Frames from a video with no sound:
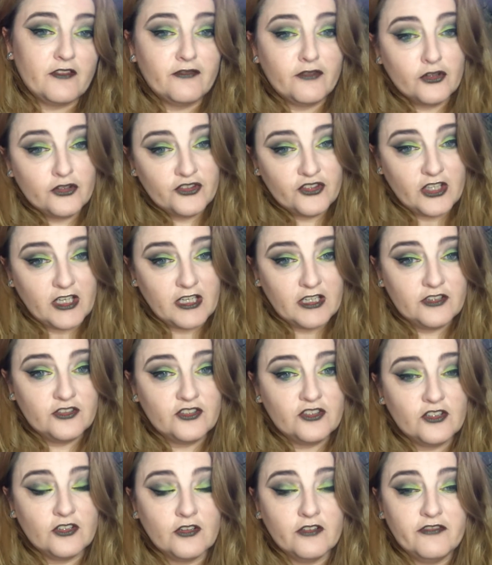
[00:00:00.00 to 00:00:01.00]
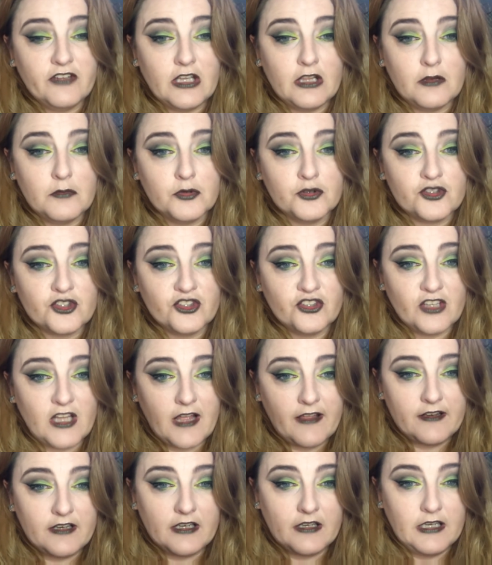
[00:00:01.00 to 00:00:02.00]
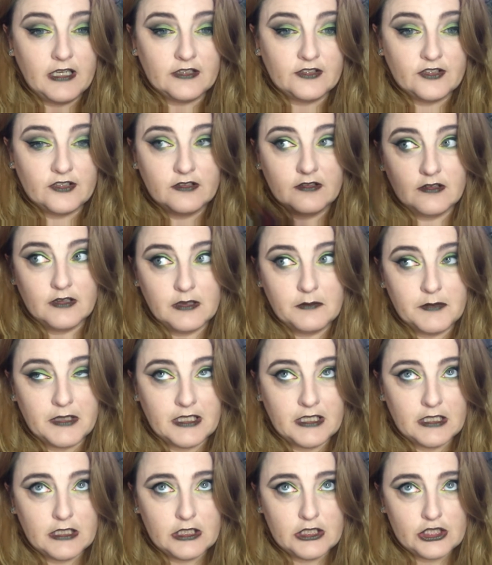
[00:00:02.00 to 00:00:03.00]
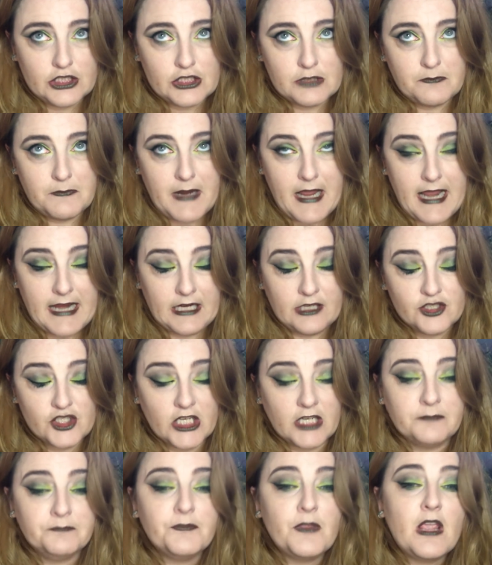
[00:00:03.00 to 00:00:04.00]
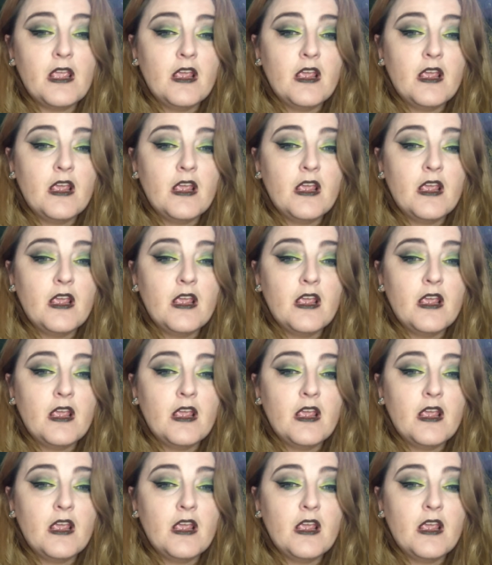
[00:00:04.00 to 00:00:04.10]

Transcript: The first set is still available, just not in its limited edition packaging.